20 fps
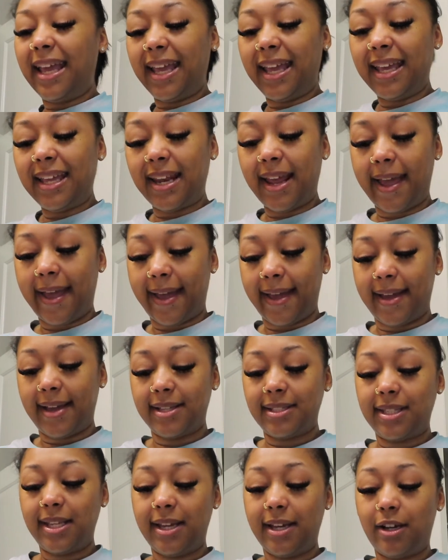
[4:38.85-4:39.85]
it
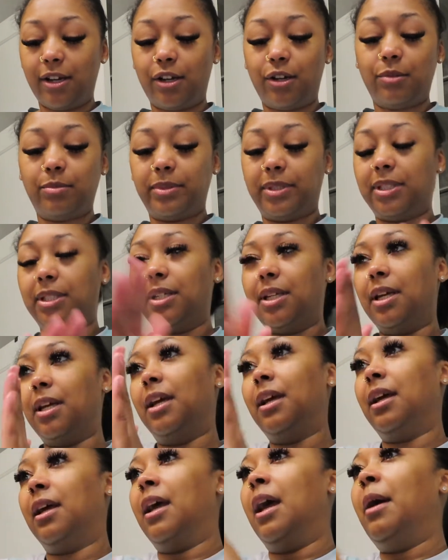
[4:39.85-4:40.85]
has helped,
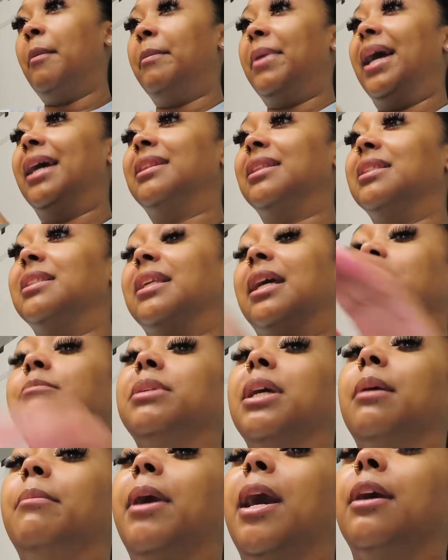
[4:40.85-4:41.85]
but at the same
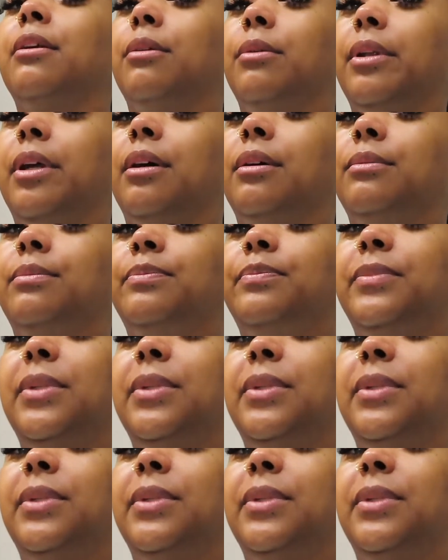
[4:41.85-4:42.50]
time, I don't know.